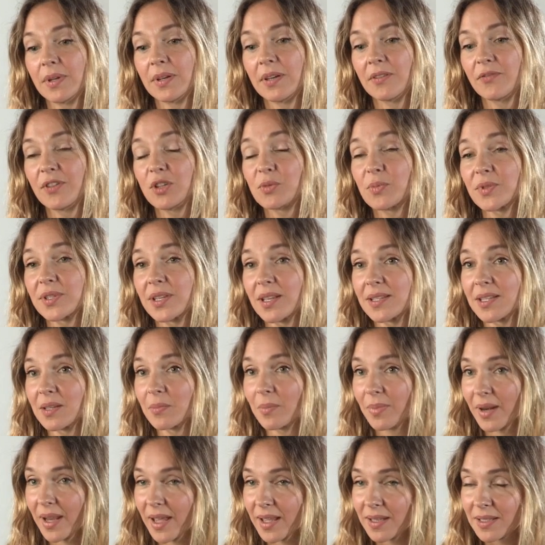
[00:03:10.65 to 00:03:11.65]
fish processing
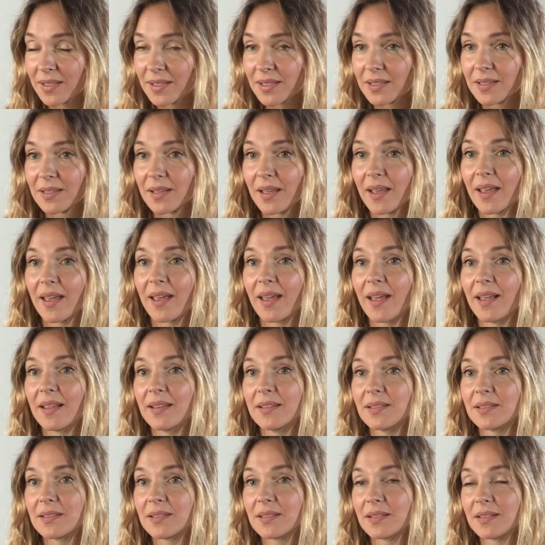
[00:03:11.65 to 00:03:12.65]
plant
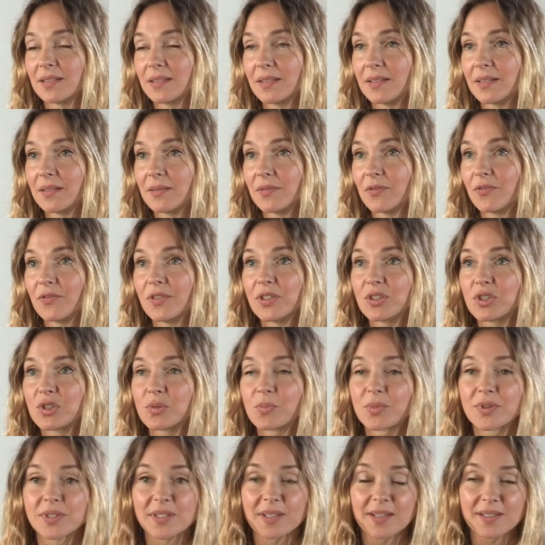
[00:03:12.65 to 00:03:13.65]
and
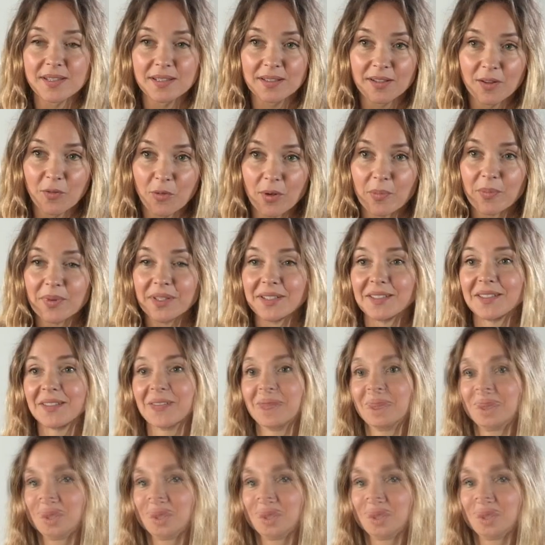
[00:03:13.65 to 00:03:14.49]
fish processing equipment.